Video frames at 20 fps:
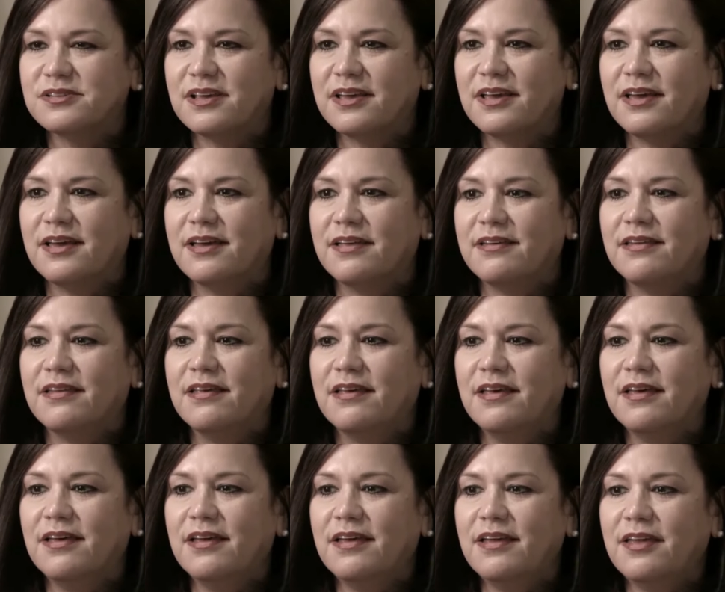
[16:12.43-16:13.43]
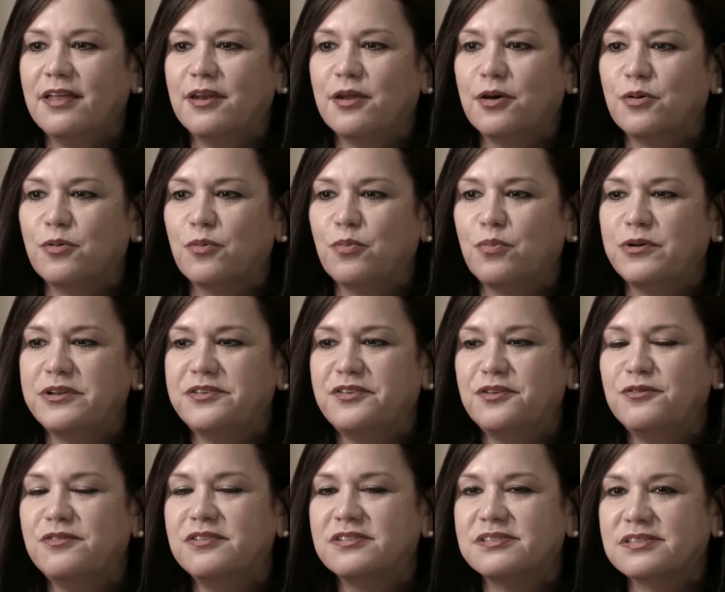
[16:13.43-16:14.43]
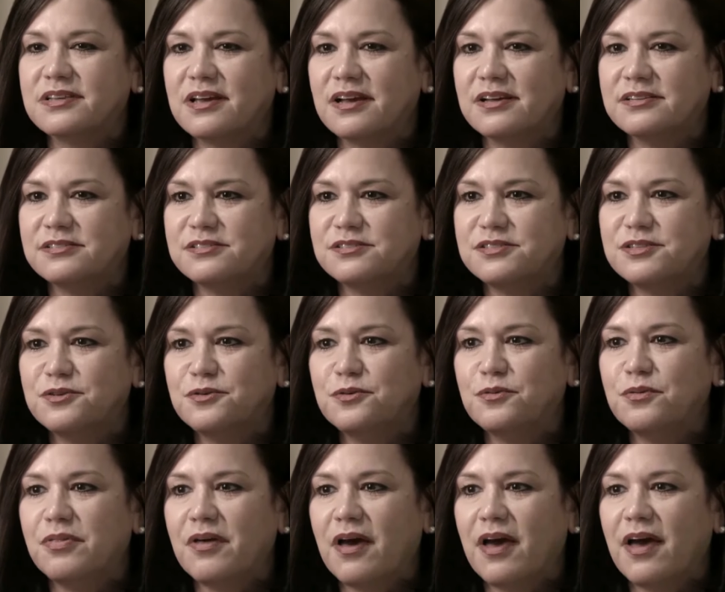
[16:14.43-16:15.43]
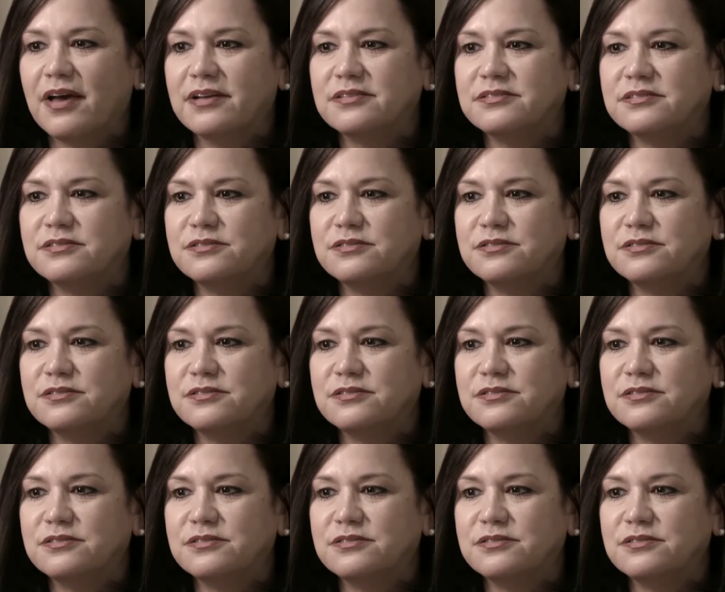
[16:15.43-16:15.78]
And, we do discuss too that